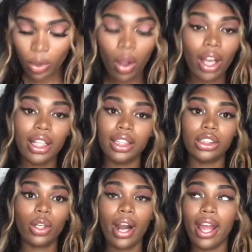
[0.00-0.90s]
I did is
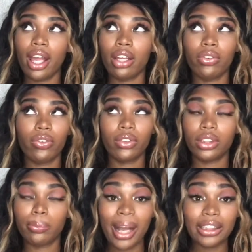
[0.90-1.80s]
crave
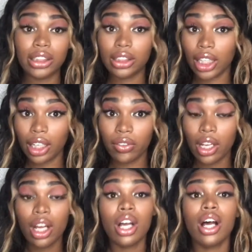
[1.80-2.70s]
spicy stuff.
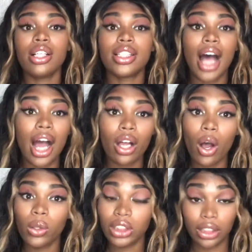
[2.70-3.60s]

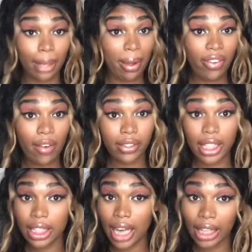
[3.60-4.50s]
Tacos is like my favorite
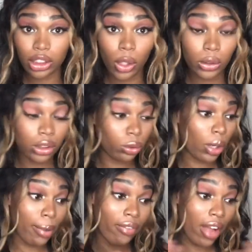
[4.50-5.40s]
thing. Nachos is one
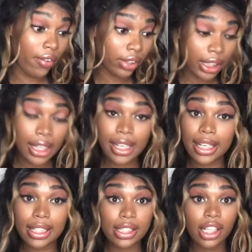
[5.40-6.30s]
of my favorite
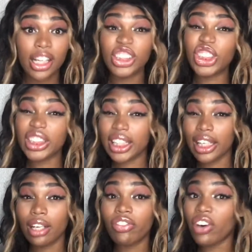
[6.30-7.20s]
things.
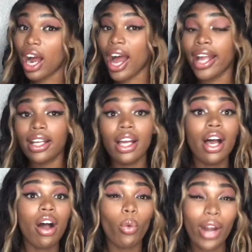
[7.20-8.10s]
Chicken, fried,
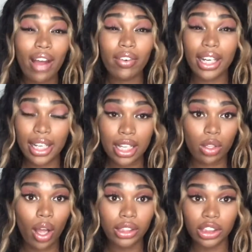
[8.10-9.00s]
whatever it is, as
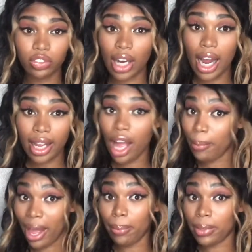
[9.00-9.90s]
long as it's fried, I'm
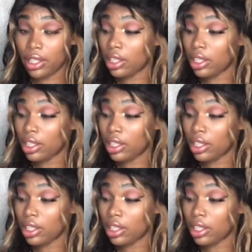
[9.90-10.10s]
happy.